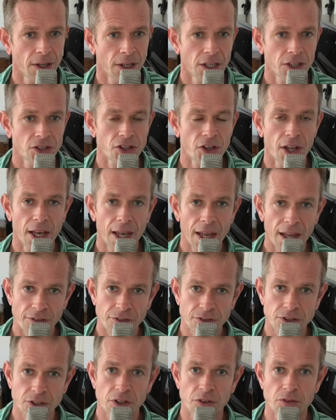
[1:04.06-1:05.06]
to the
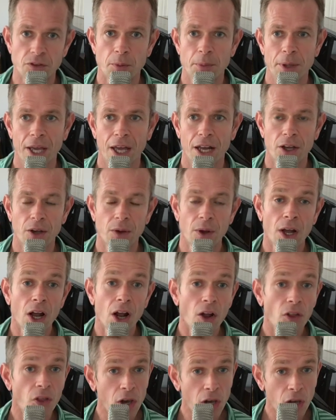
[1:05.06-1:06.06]
left of the piano,
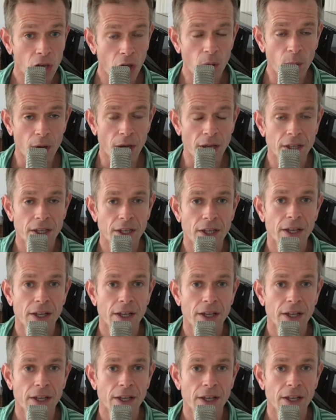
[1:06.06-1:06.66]
the lower